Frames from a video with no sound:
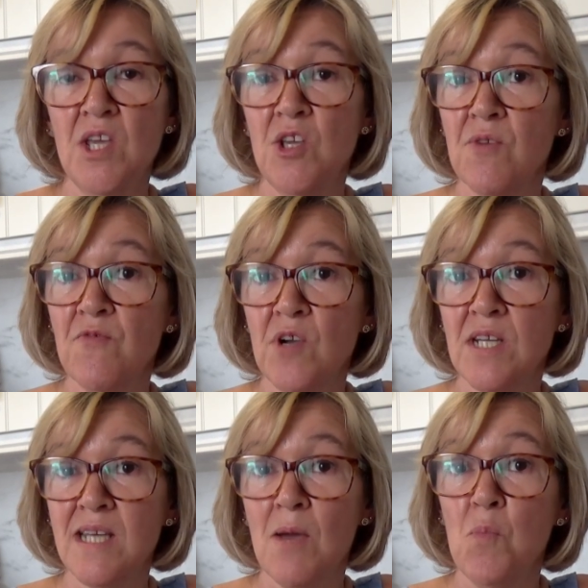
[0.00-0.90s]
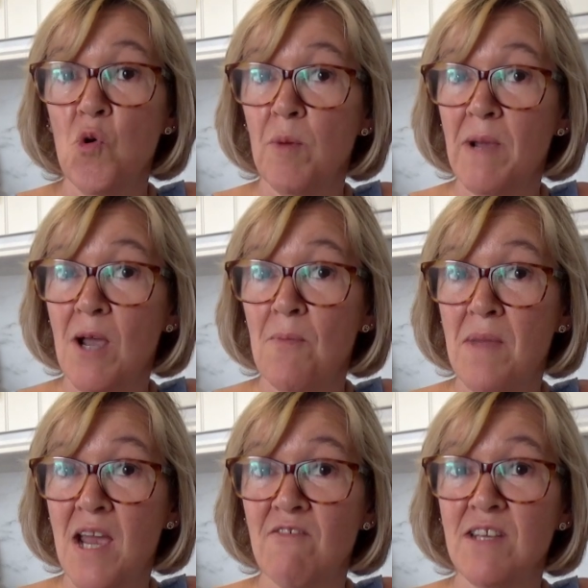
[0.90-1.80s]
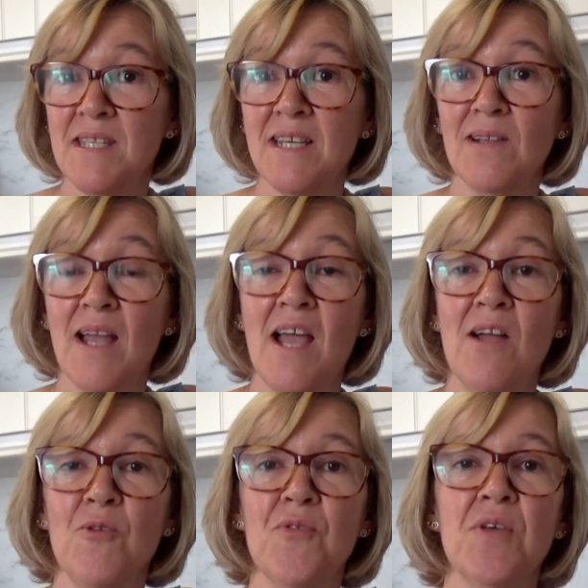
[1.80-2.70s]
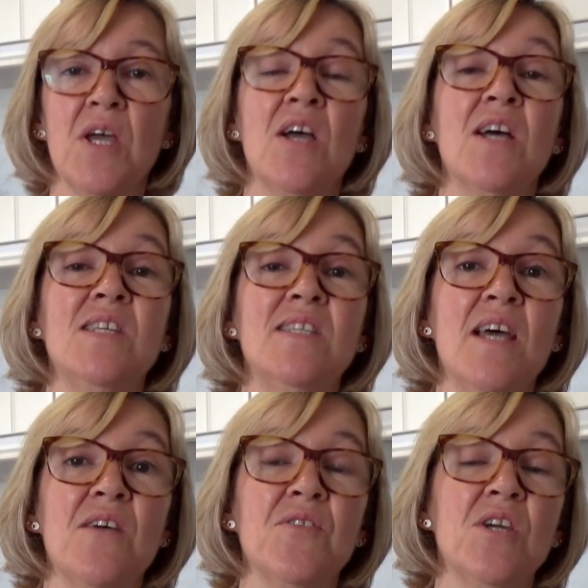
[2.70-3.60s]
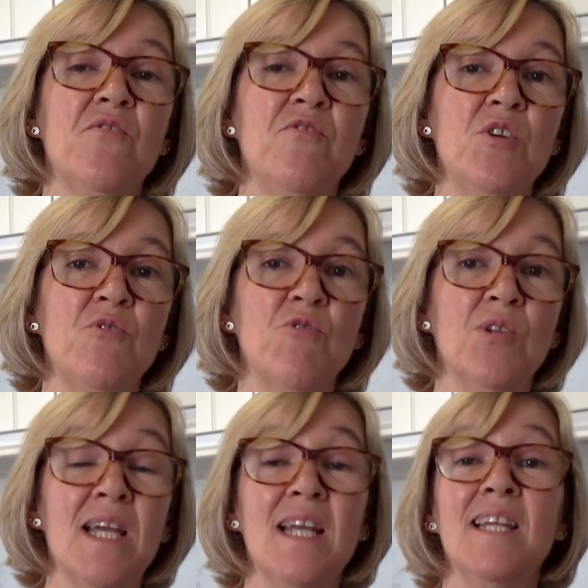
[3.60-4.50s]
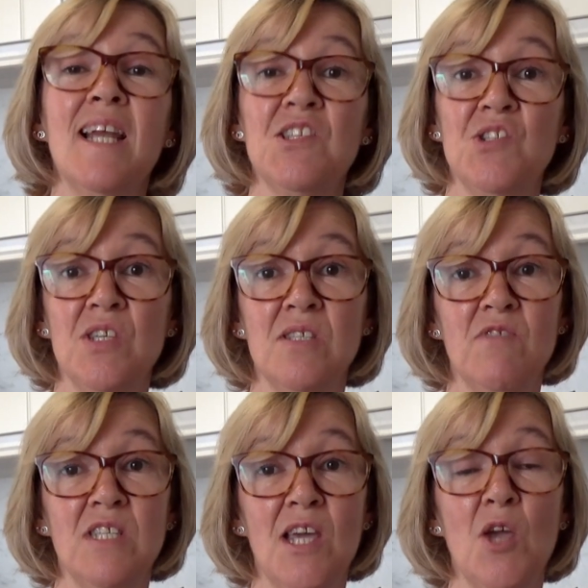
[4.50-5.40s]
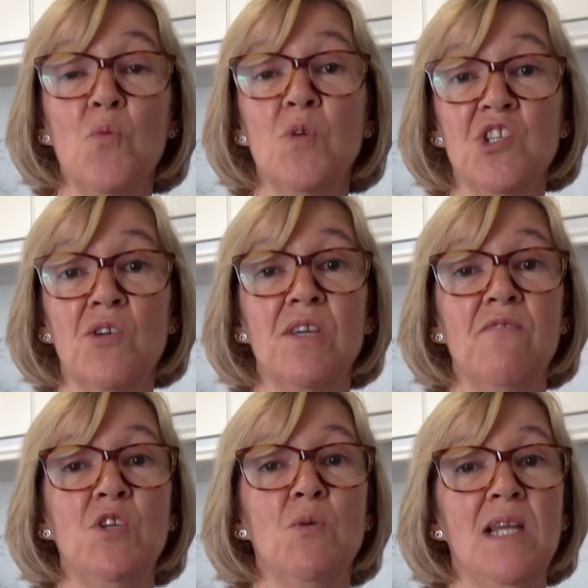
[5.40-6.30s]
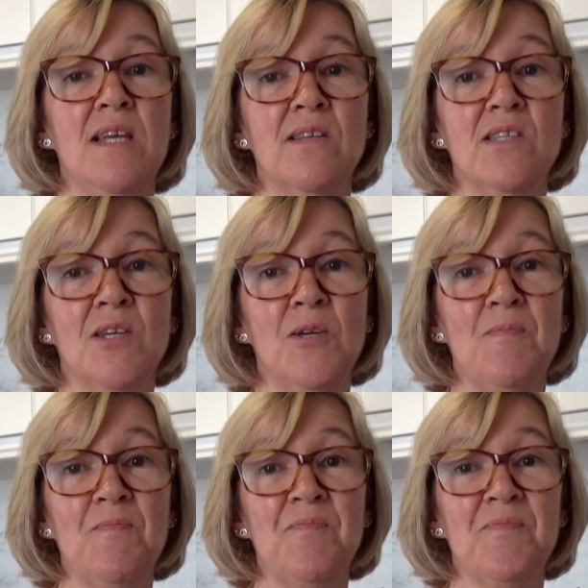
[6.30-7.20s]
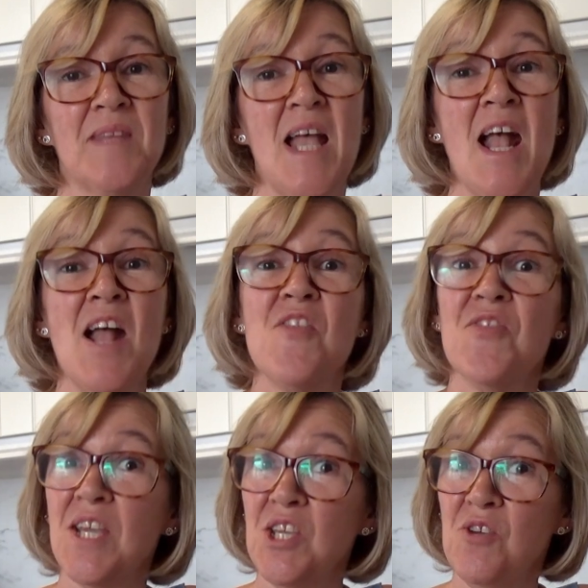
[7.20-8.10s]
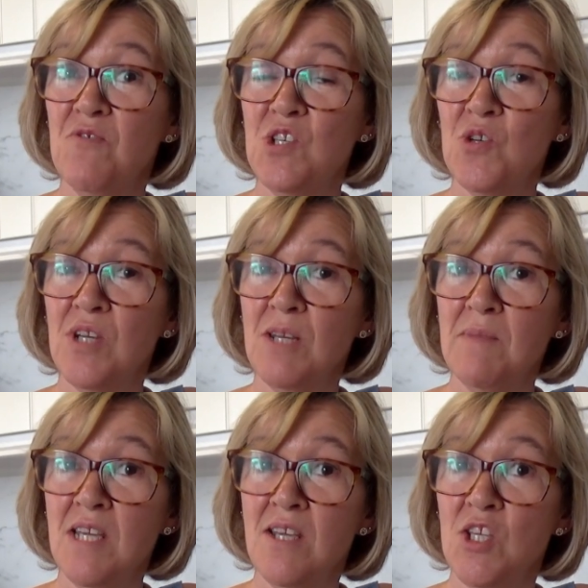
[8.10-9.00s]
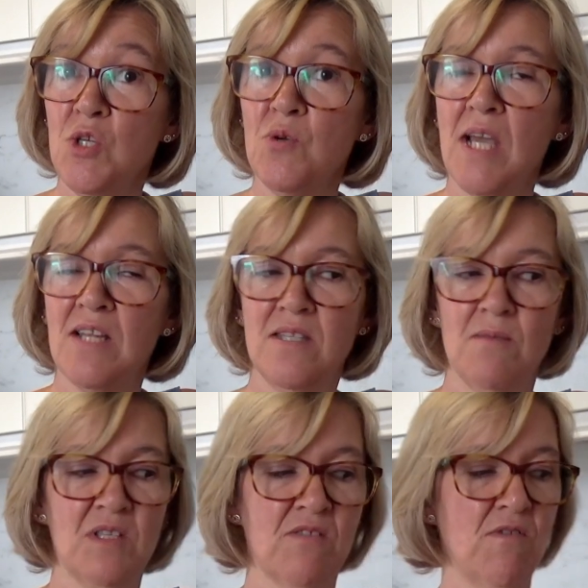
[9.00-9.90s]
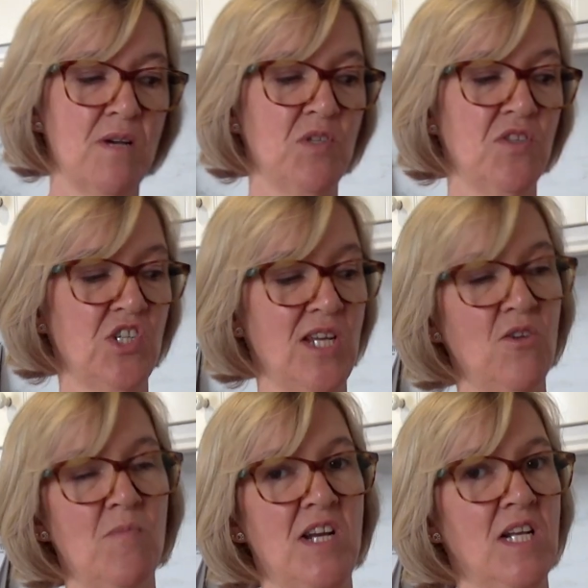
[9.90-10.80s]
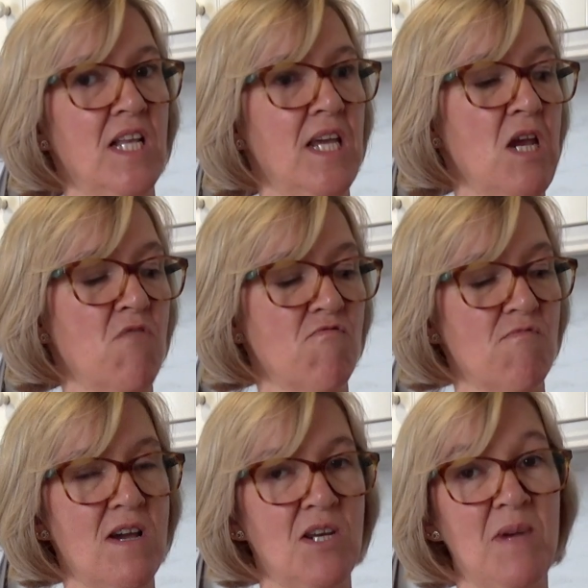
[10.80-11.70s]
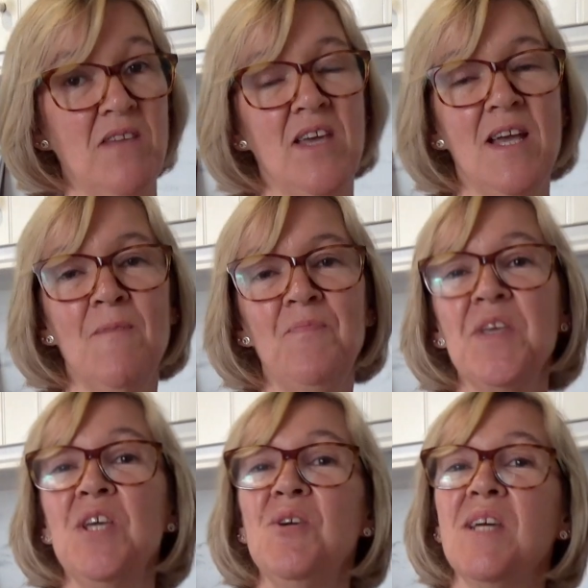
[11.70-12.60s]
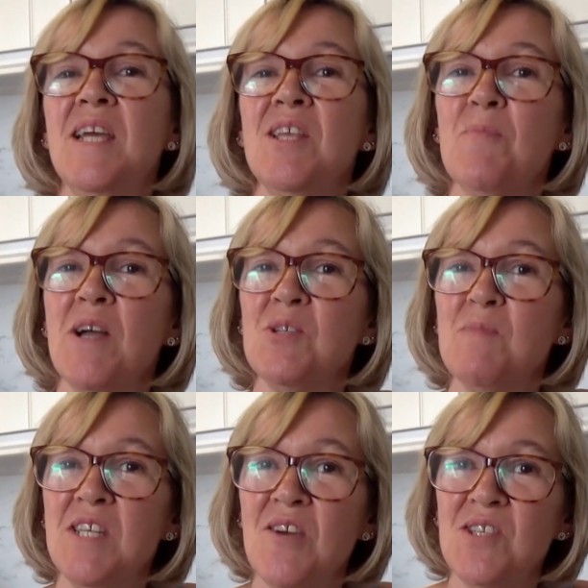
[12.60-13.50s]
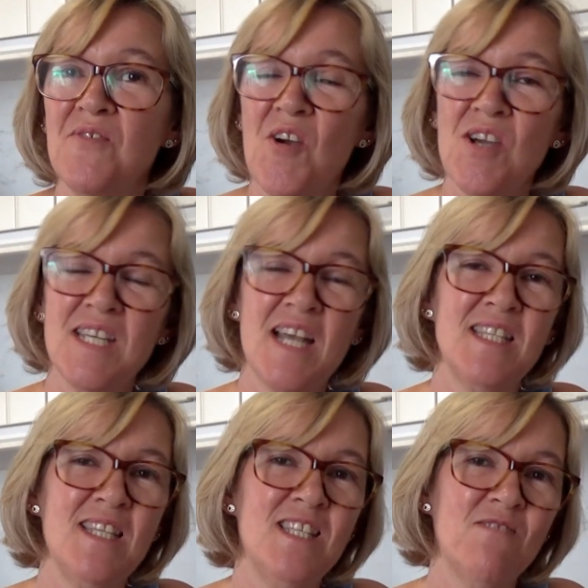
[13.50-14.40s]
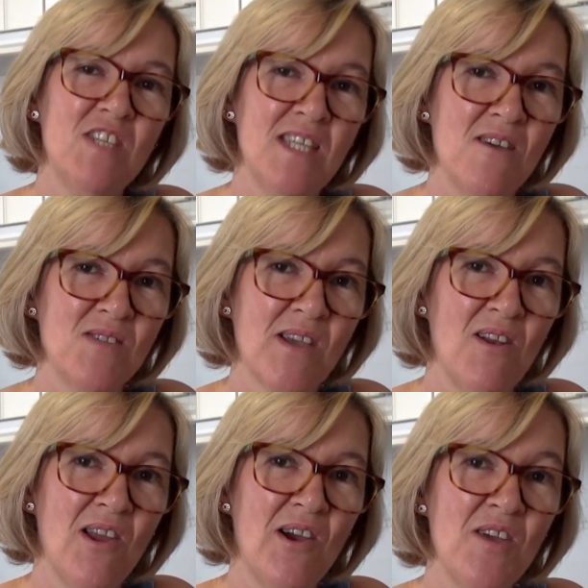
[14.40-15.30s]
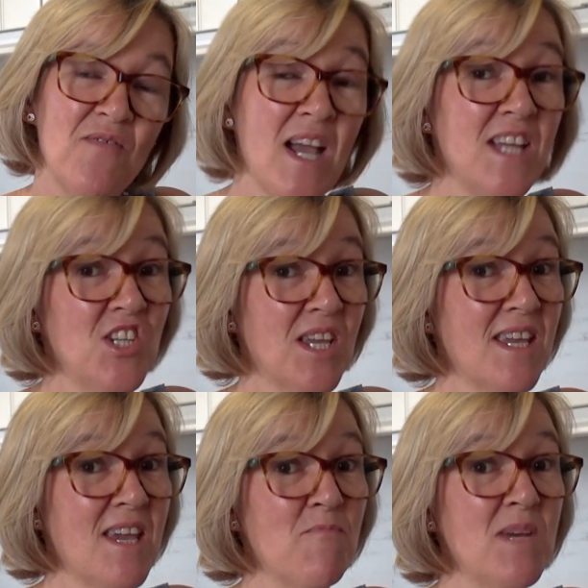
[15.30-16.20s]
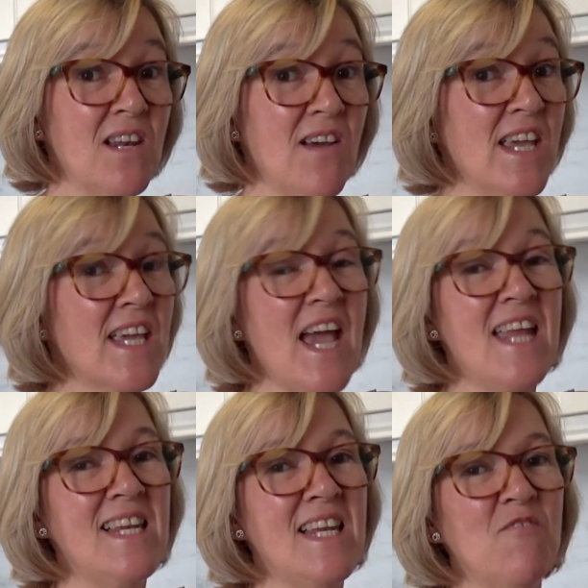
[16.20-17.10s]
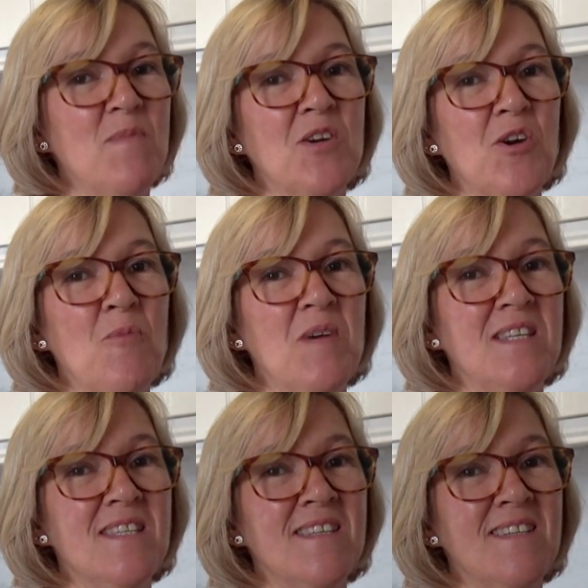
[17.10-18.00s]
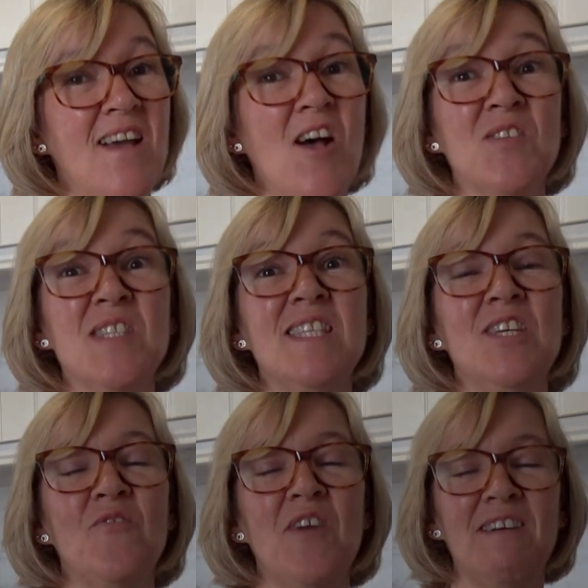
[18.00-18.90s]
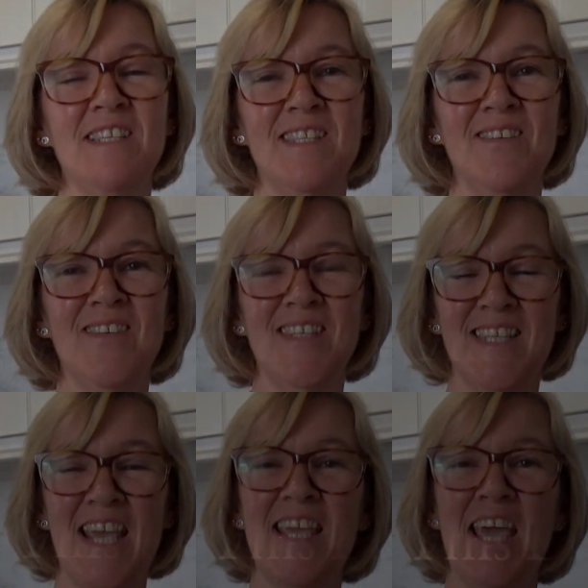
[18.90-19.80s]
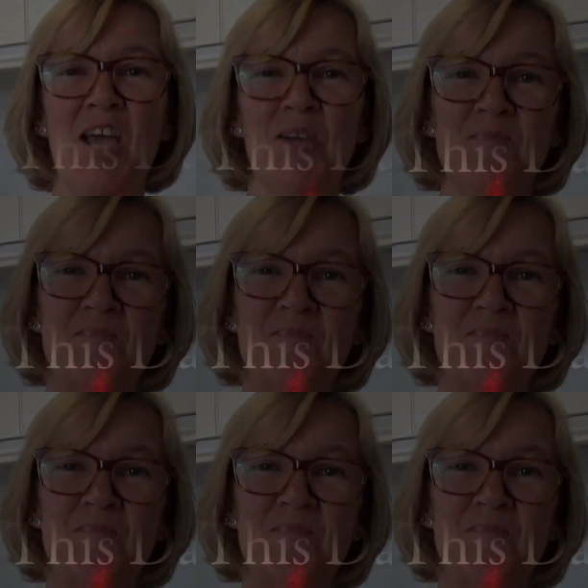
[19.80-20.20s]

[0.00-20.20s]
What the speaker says: You can find out more about Mary's ill health, her death and funeral in last year's video, which I'll give you a link to. Thank you for joining me. You can subscribe to the channel by clicking around about there. You can hit the bell to be notified as these videos go live, and you can give me a like and leave me a comment. I'll see you very soon. Take care.